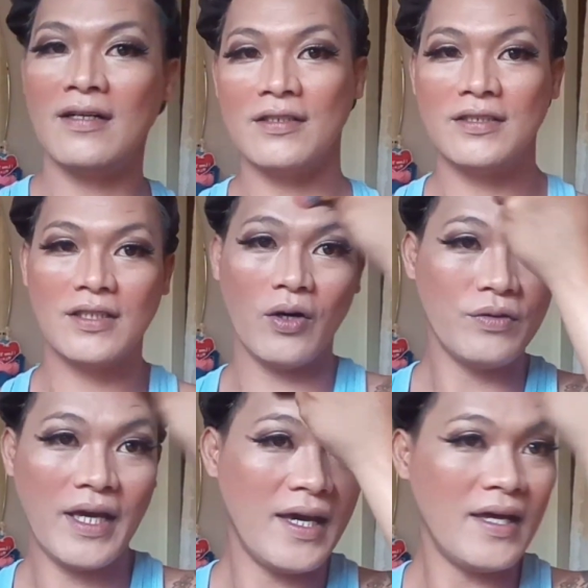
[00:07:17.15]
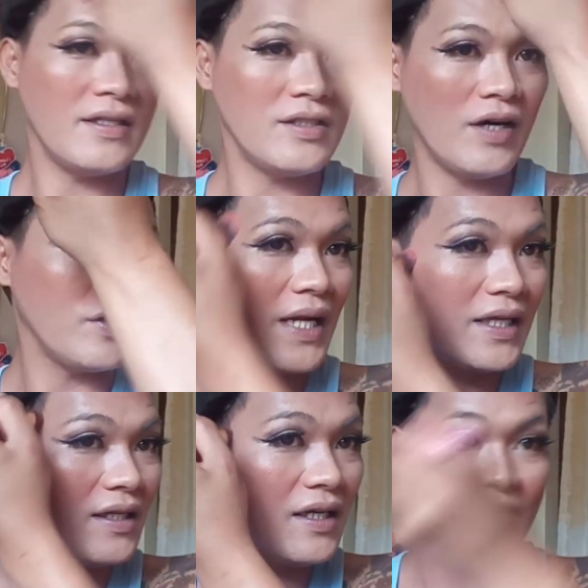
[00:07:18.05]
So, and you have to apply
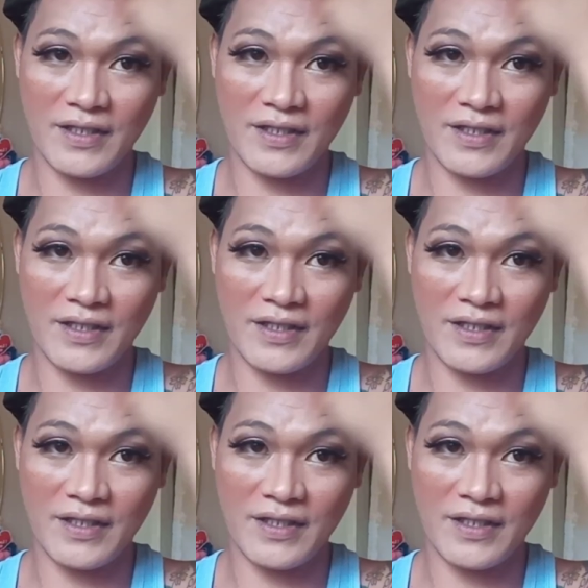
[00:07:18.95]
it in here